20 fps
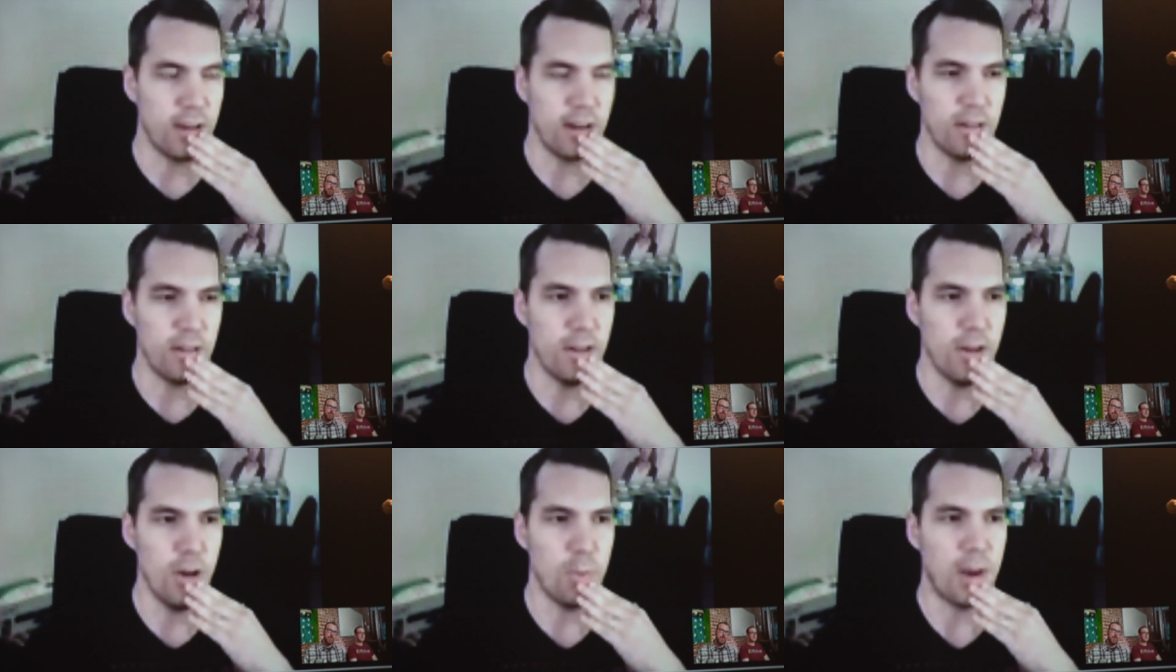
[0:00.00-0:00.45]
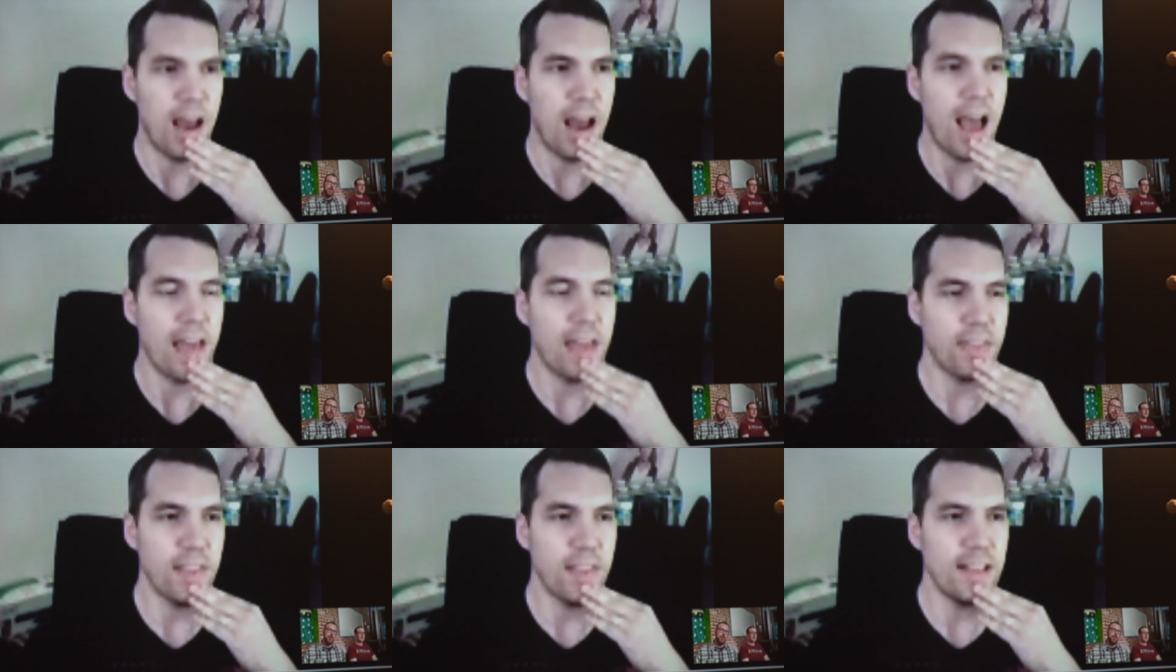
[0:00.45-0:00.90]
I don't know. But
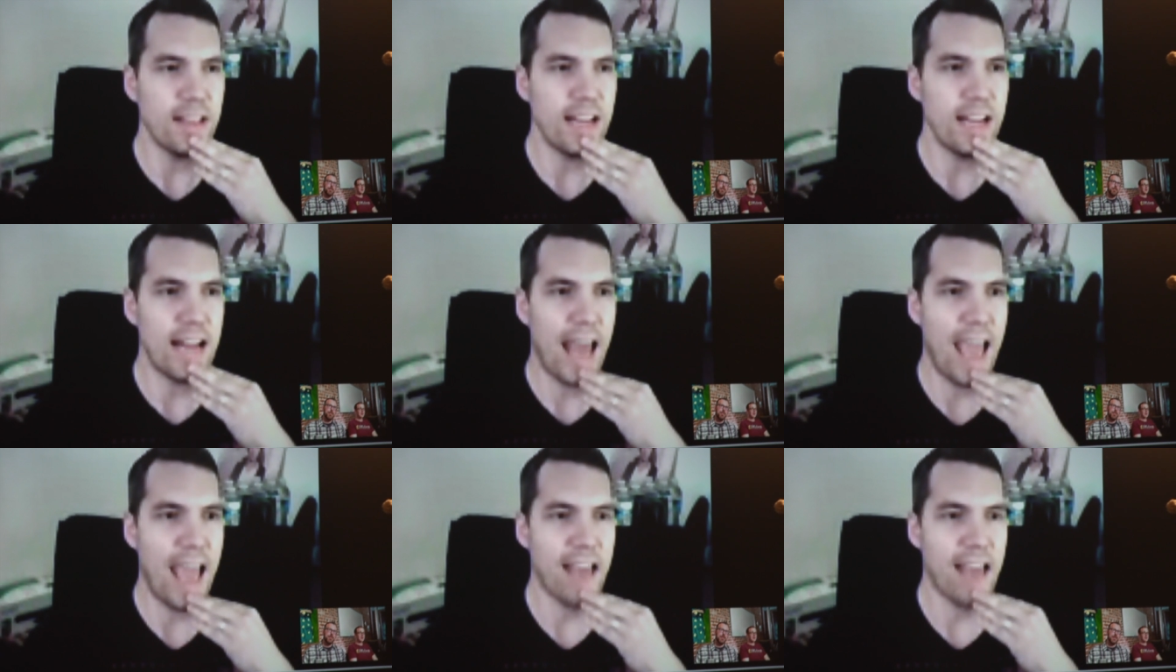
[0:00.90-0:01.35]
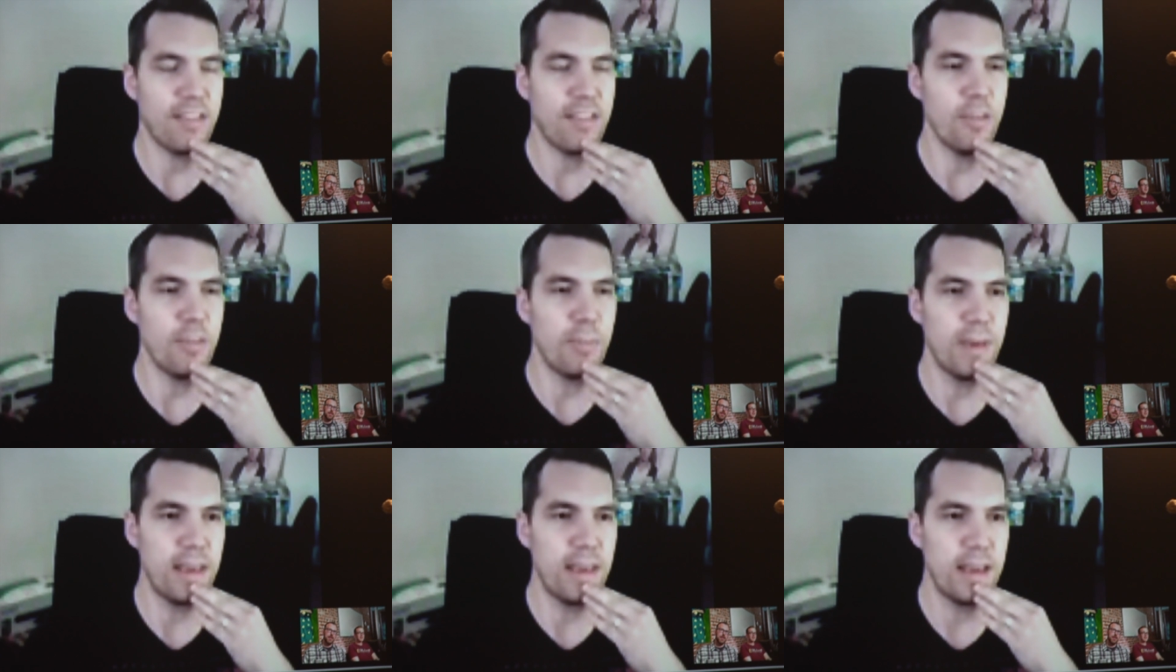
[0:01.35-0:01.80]
I, I think that it has
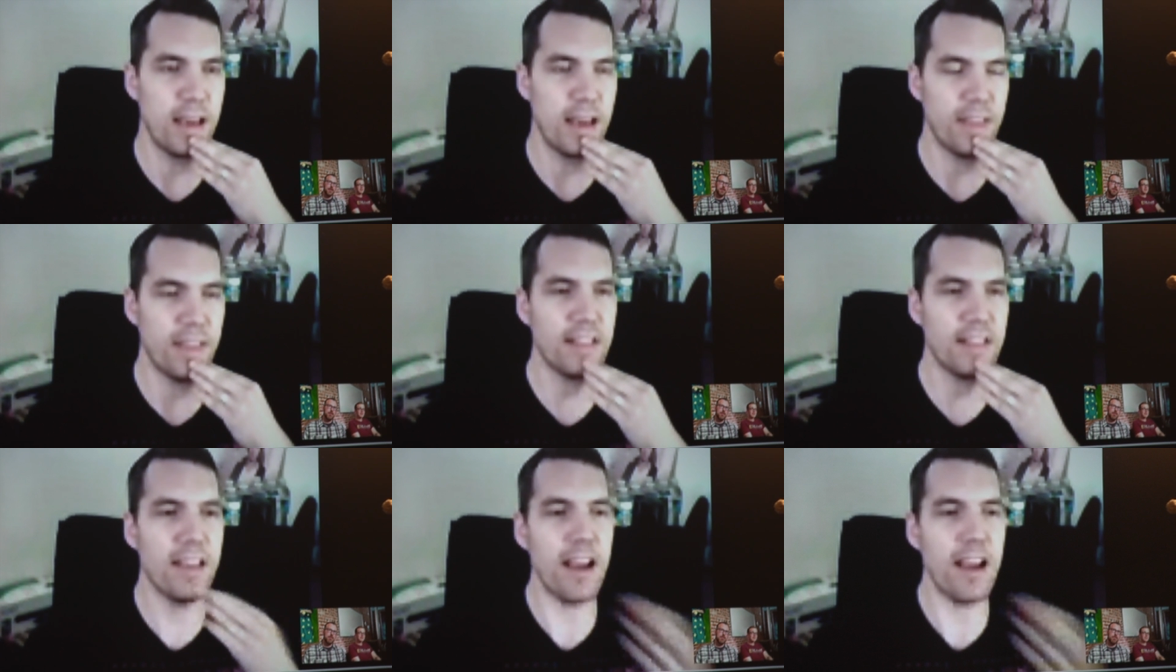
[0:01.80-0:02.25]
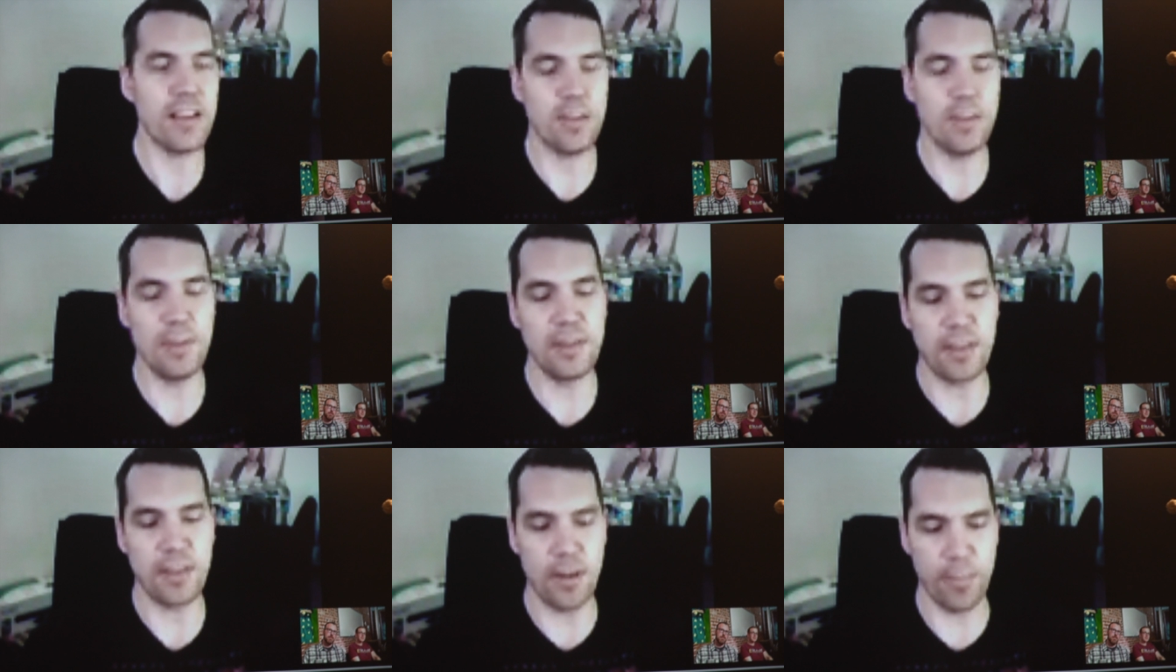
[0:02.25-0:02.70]
to be, I think there has
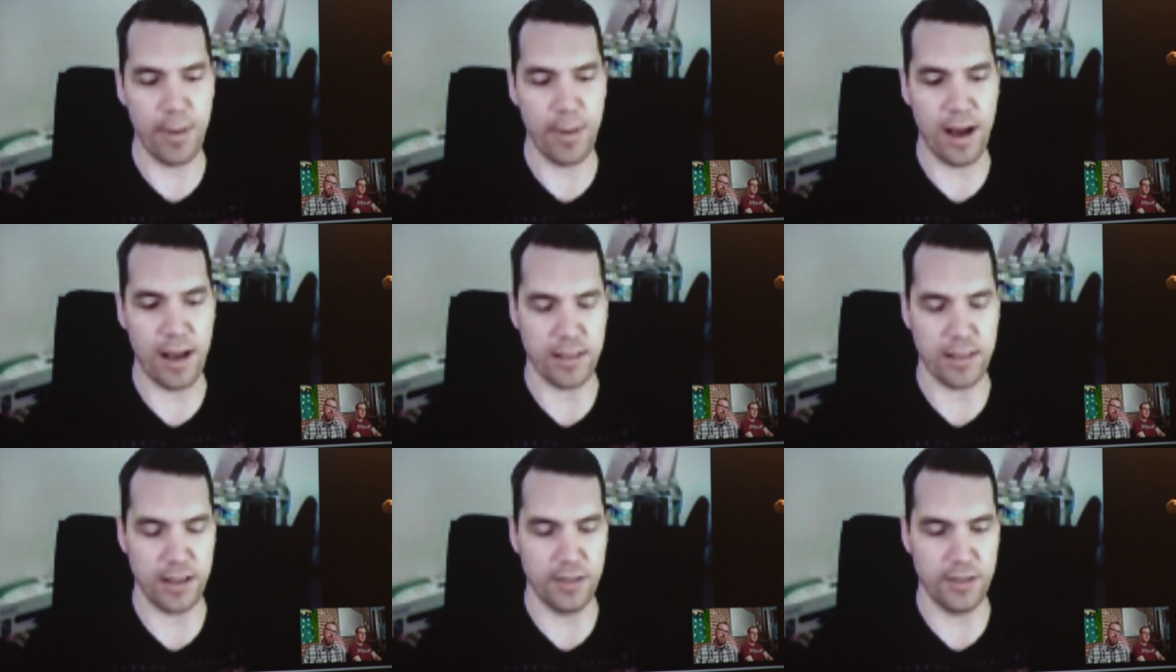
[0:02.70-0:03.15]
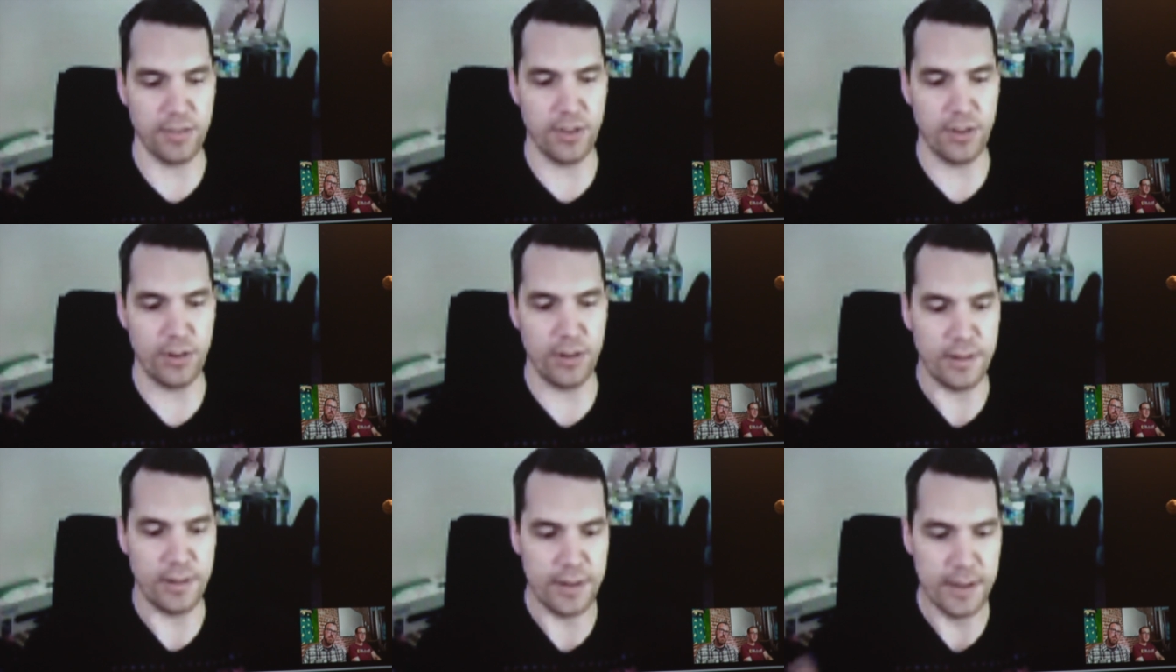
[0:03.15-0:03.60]
to be some positive
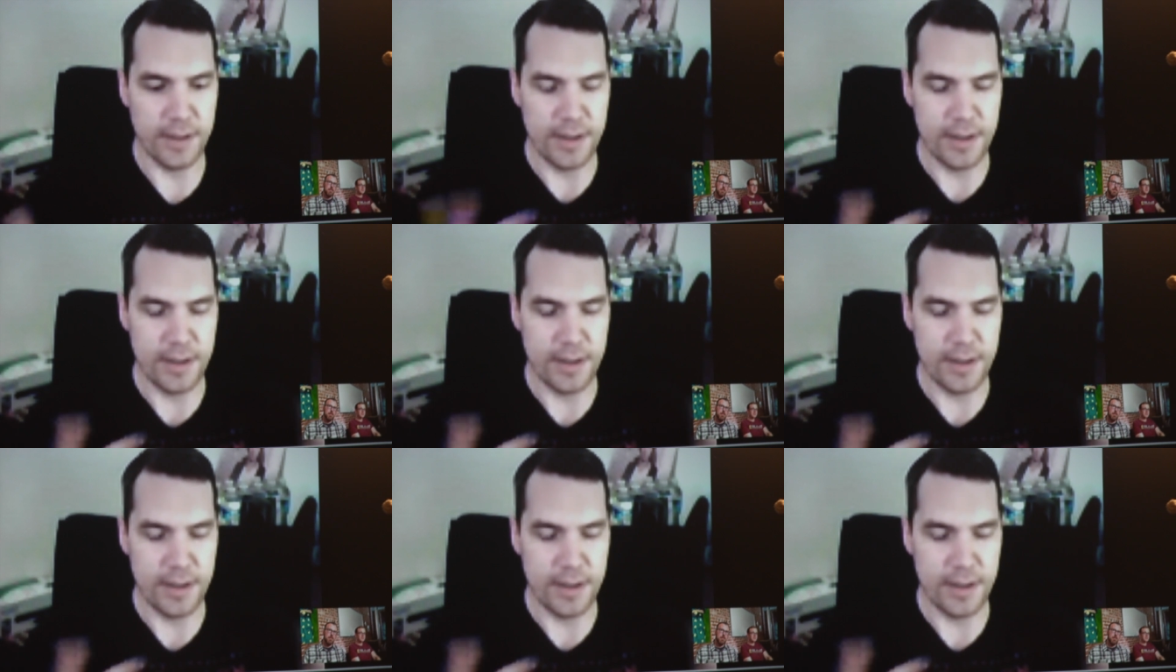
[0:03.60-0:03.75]
to it.